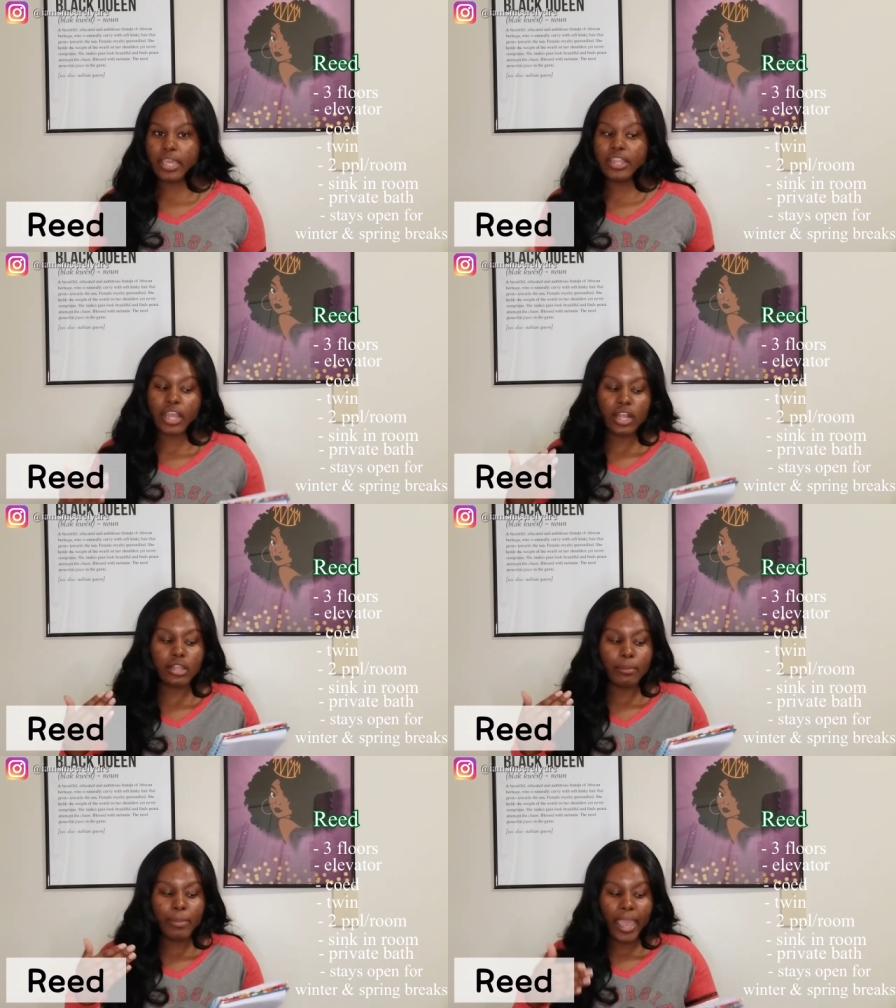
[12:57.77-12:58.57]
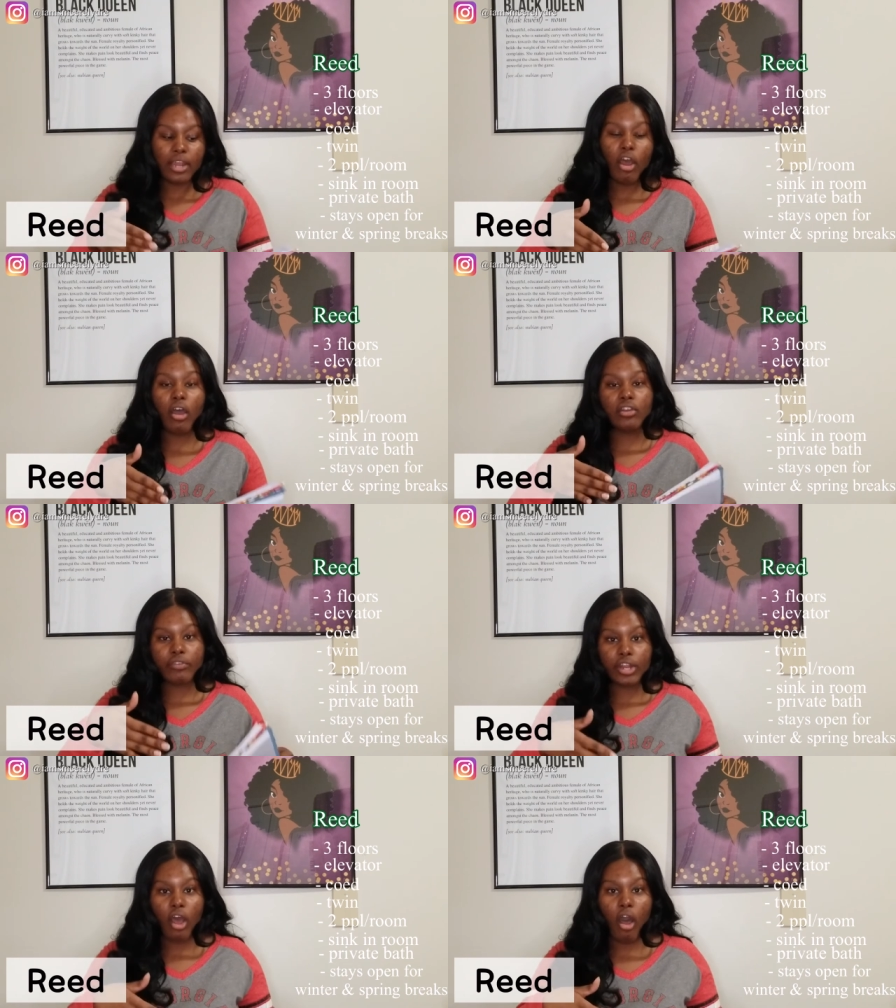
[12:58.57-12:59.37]
And their Payne Hall and
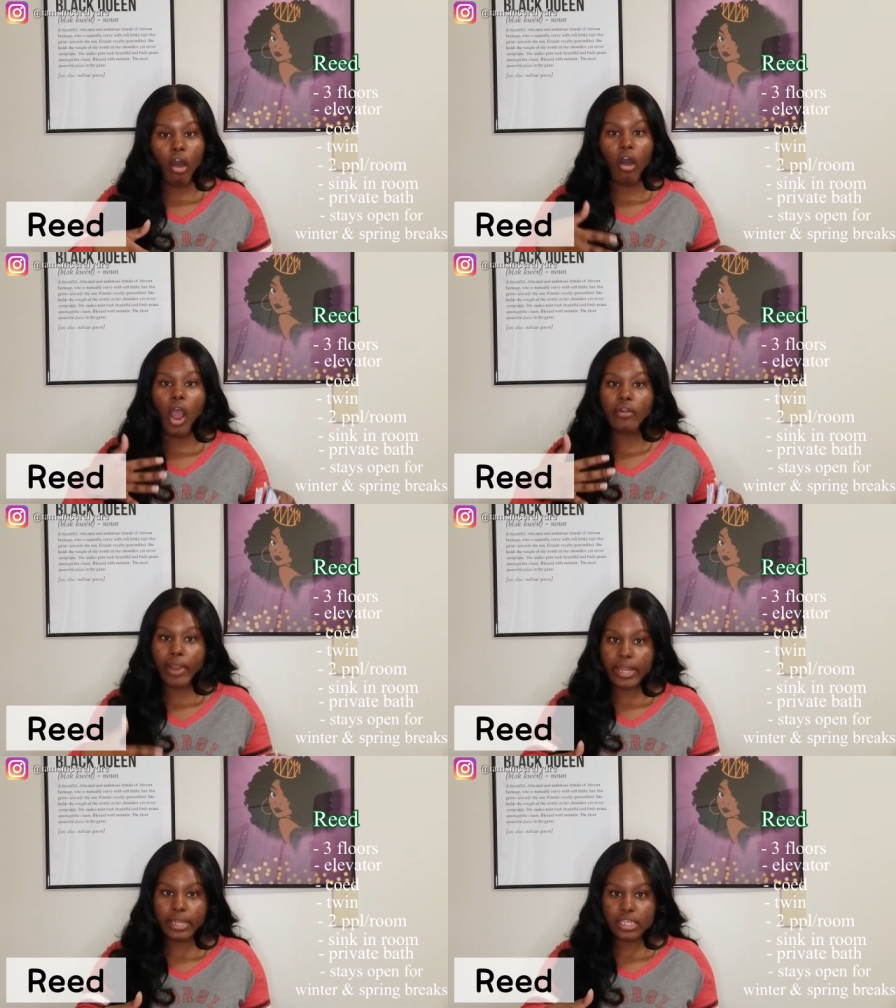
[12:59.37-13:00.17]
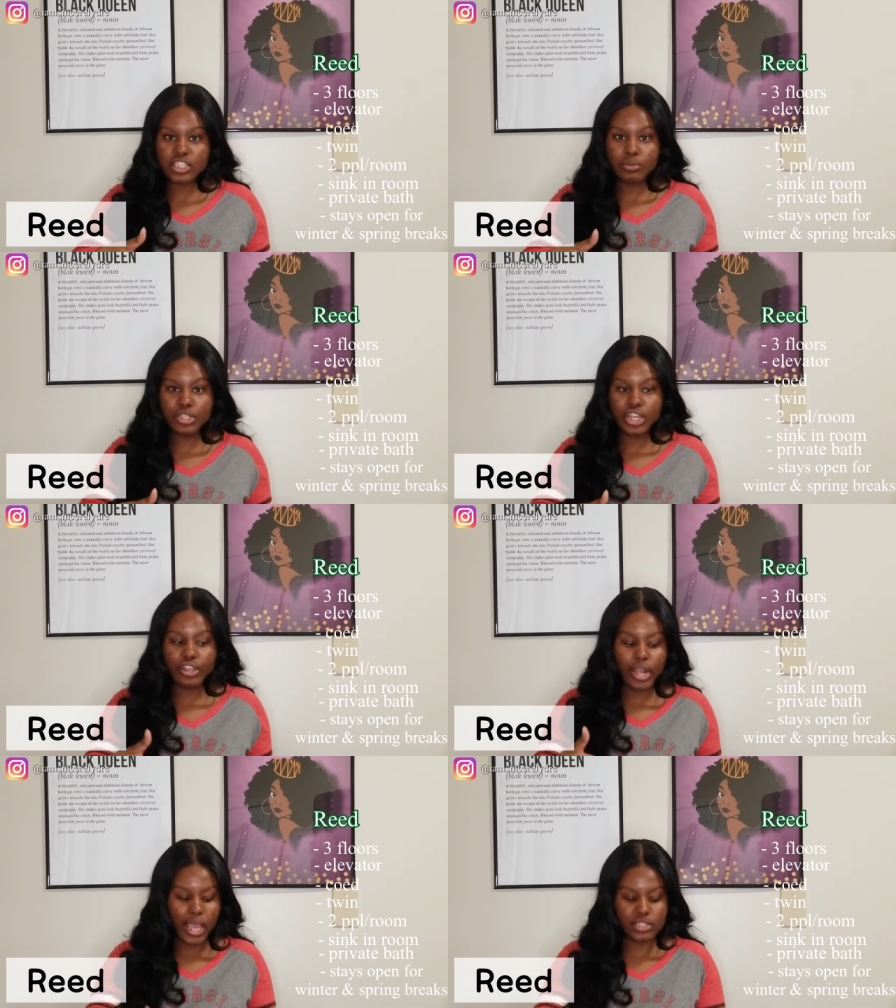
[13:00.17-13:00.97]
Reed Hall are right next to each other
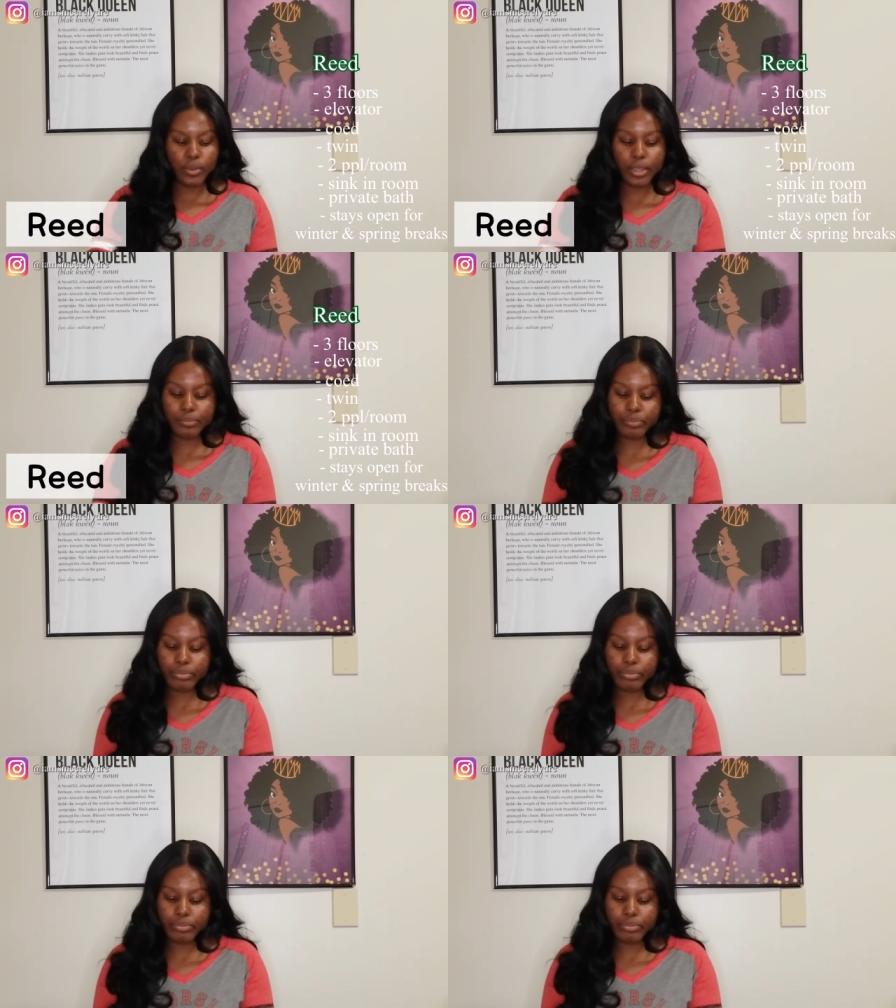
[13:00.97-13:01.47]
as well.